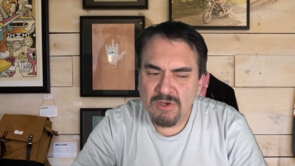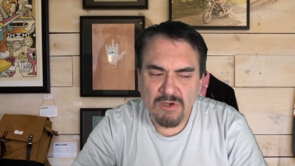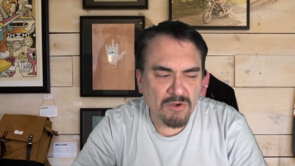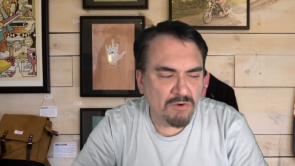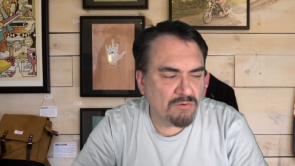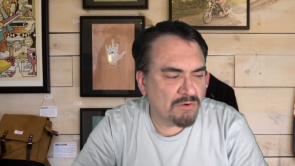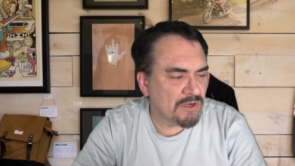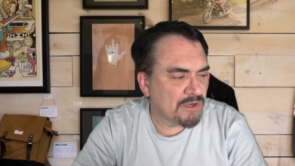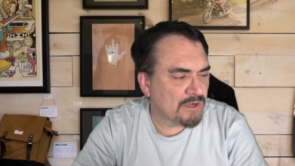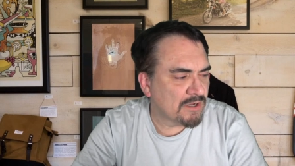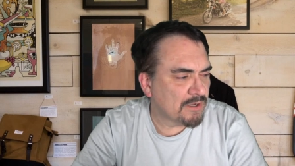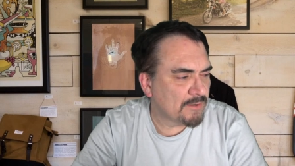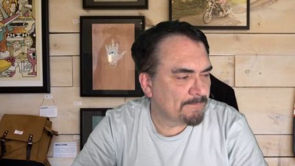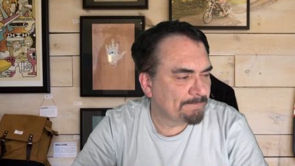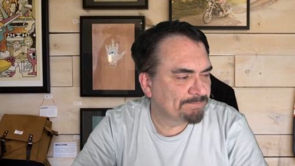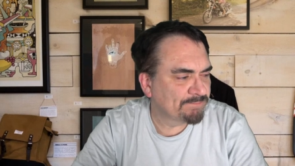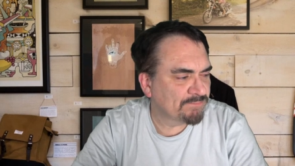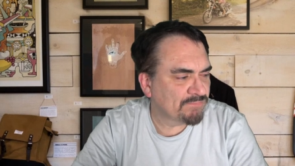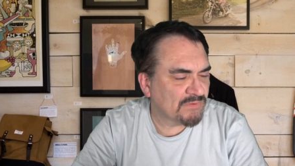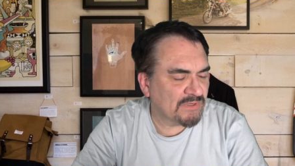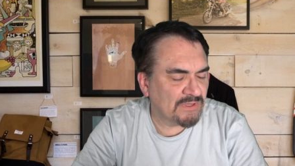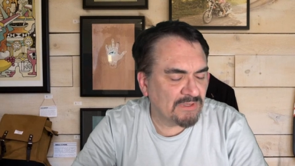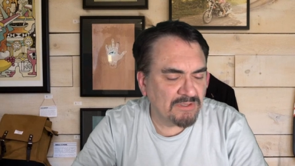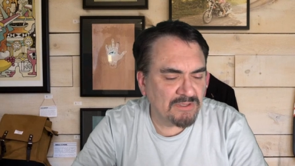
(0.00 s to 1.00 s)
Oh,
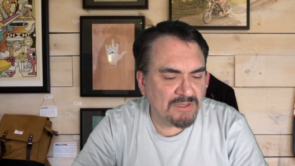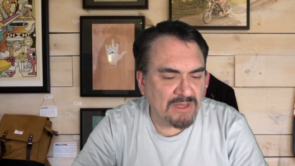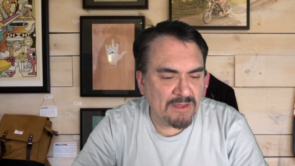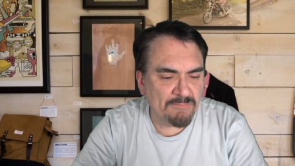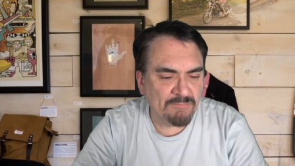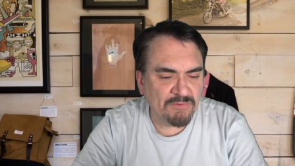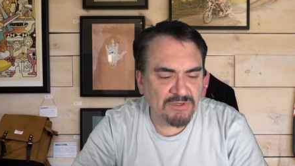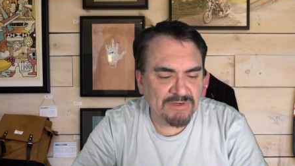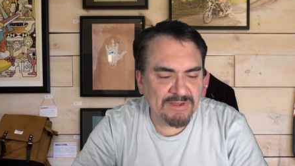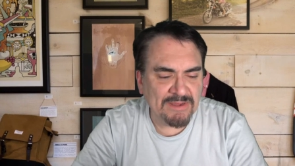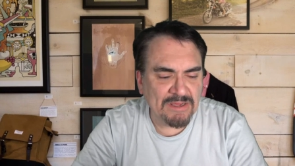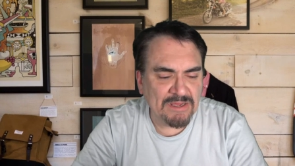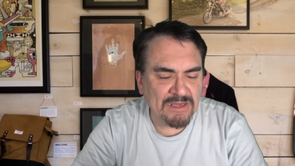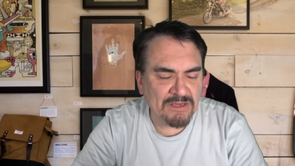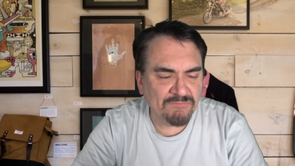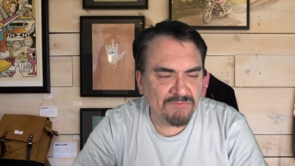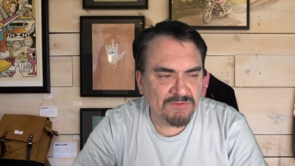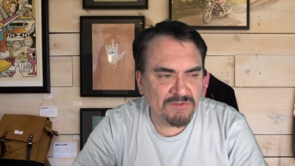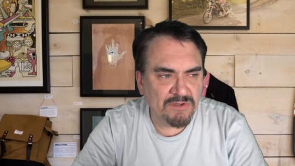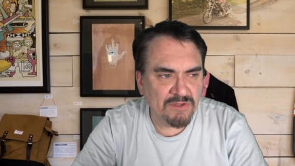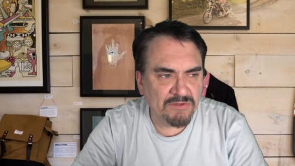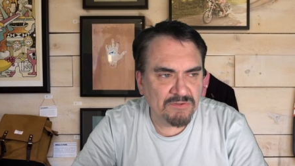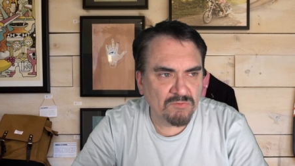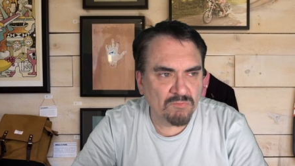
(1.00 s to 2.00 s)
I'm gonna have
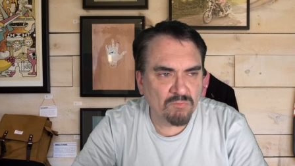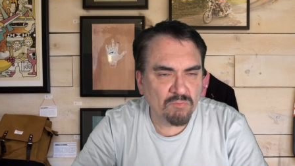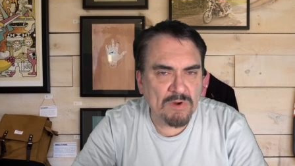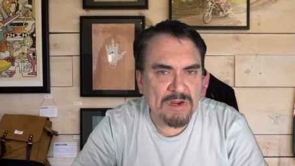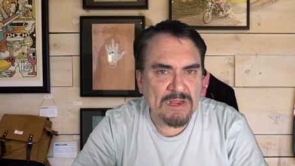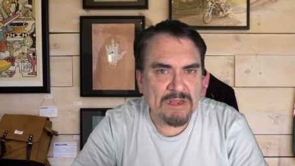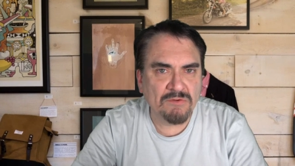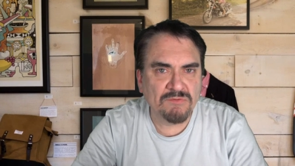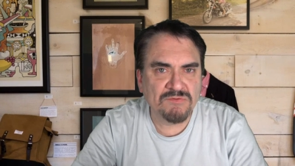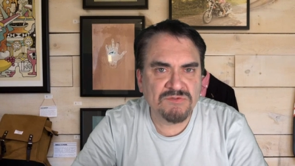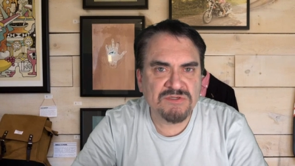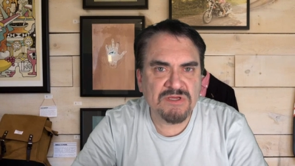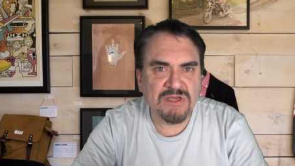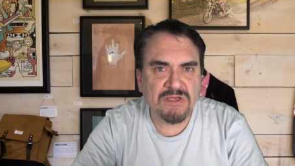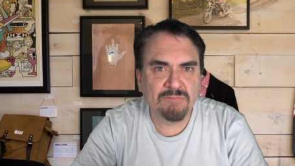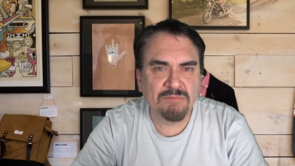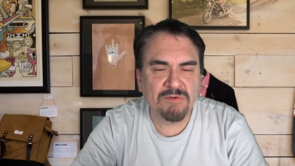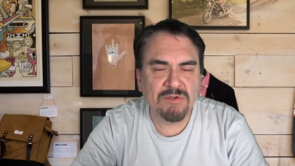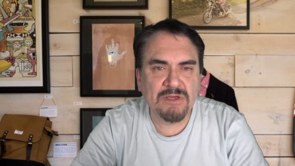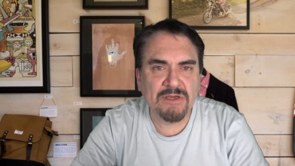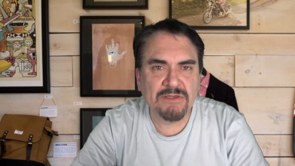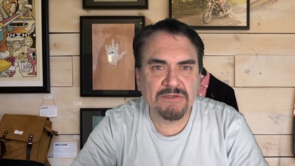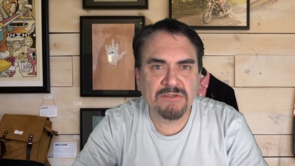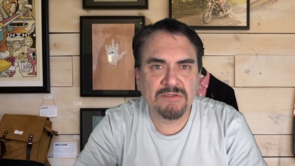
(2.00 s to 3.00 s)
another round
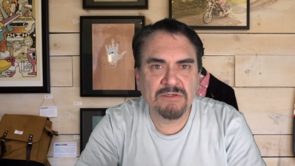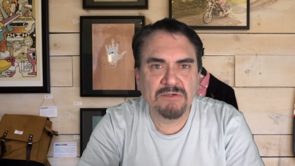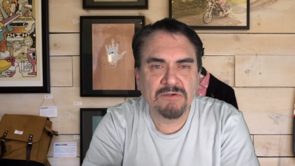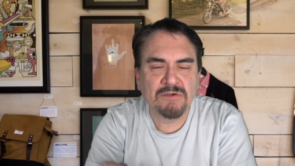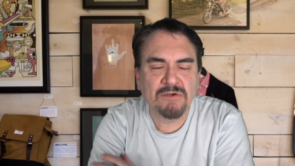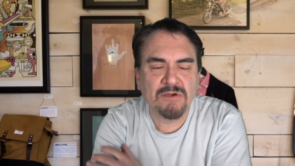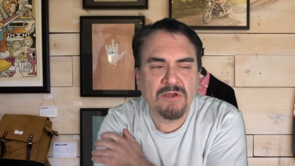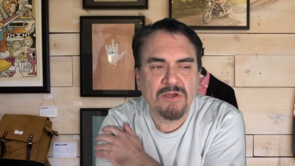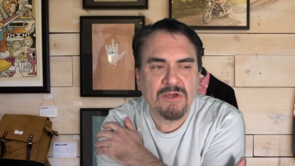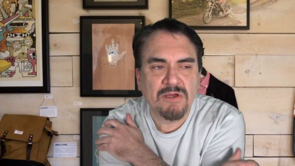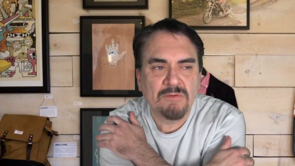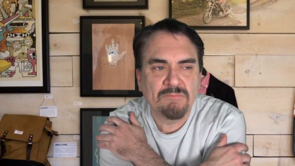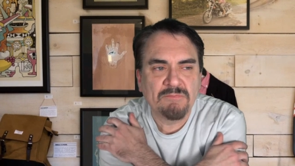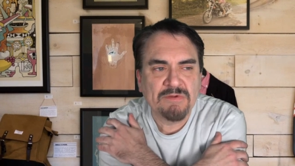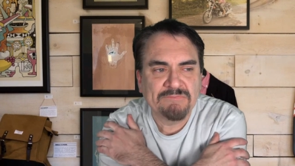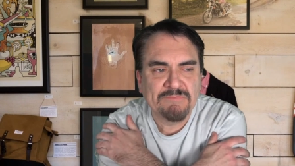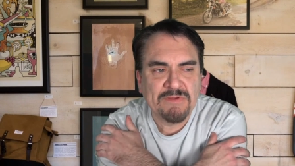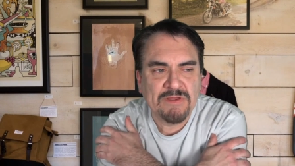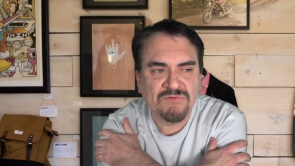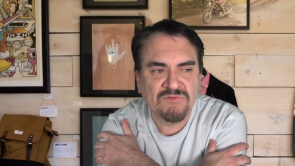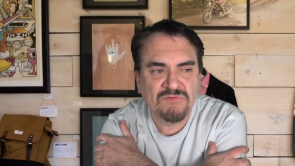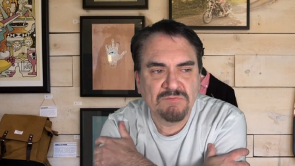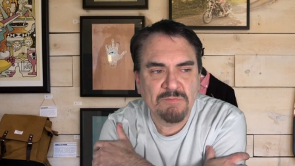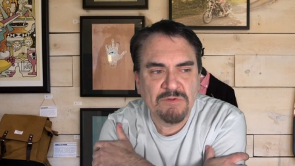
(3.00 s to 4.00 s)
table on here.
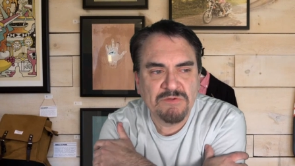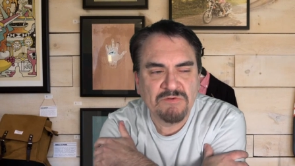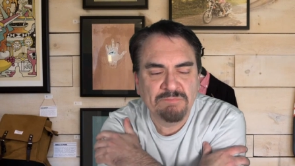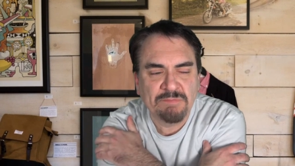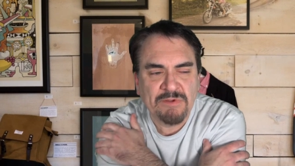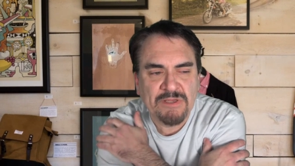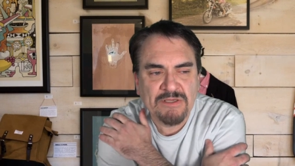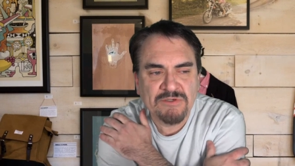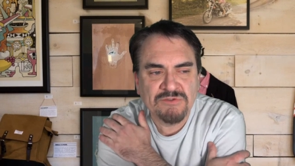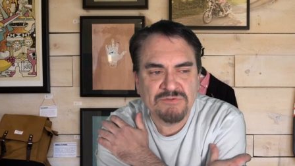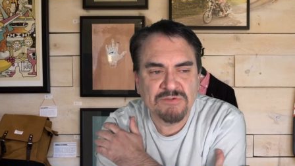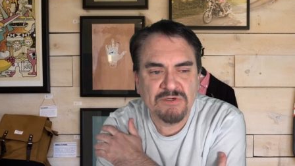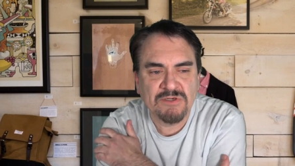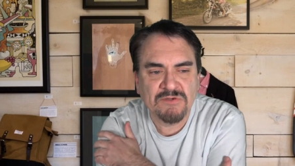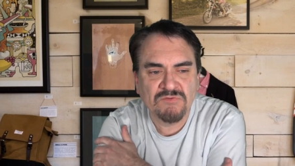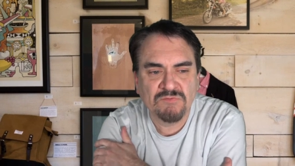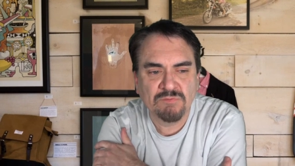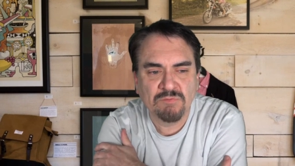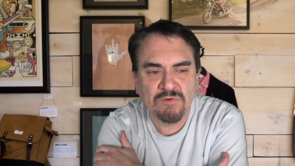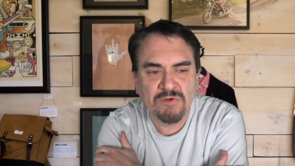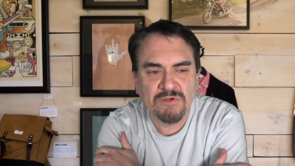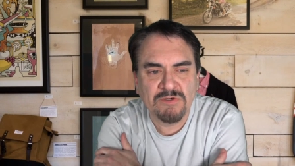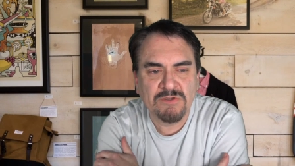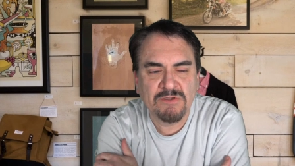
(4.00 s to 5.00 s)
I've got some other
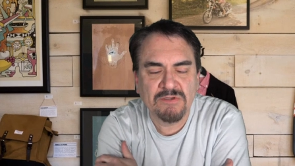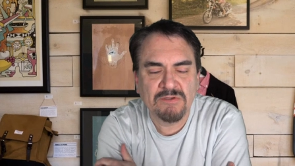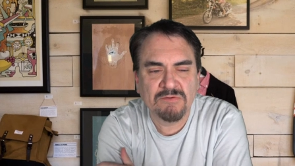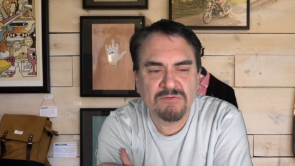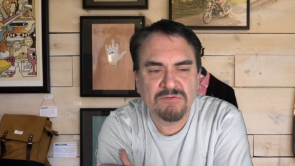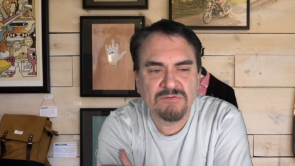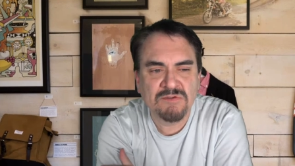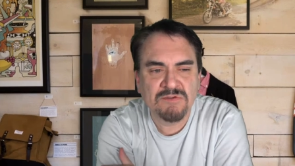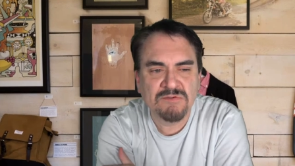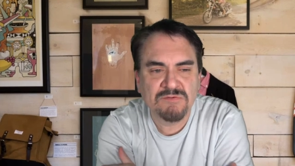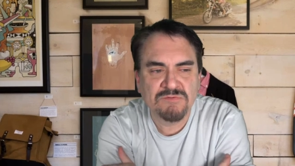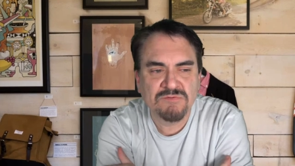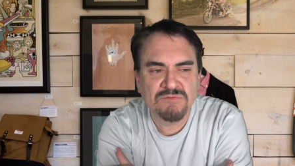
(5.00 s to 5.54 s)
patrons we're gonna